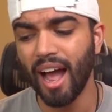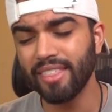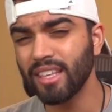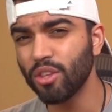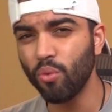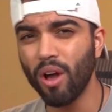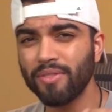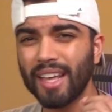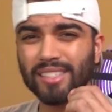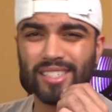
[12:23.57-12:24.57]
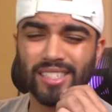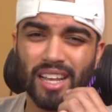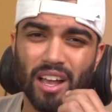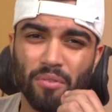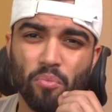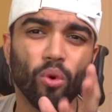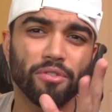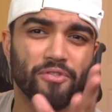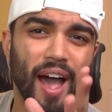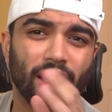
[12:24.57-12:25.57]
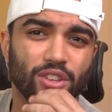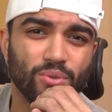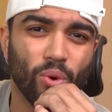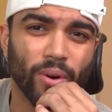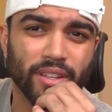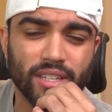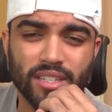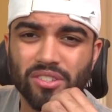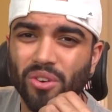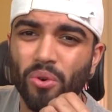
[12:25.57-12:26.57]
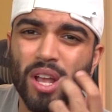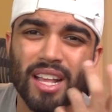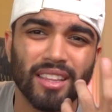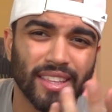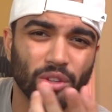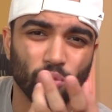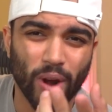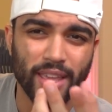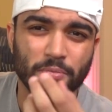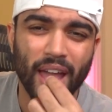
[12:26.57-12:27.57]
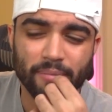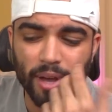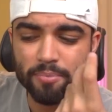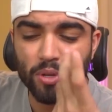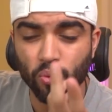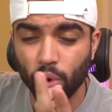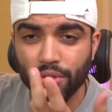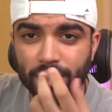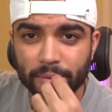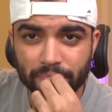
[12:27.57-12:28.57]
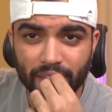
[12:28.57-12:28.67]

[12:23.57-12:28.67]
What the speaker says: I think the one that's more value oriented, so like the Wraith pad, might be worth it.